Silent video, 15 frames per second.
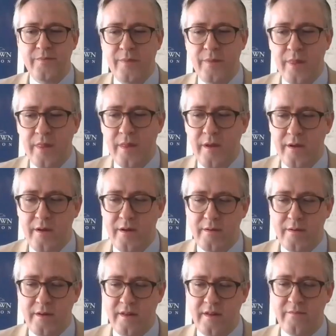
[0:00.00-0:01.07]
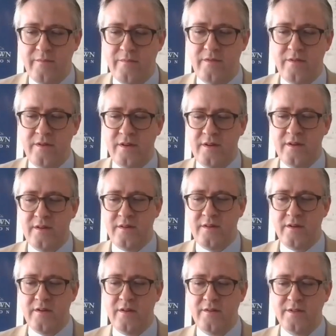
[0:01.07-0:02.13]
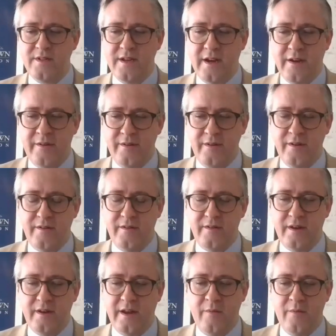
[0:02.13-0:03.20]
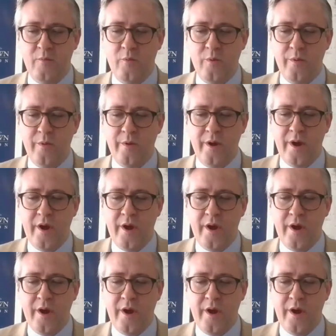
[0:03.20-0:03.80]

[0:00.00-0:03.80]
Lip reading: So I think to close it out today,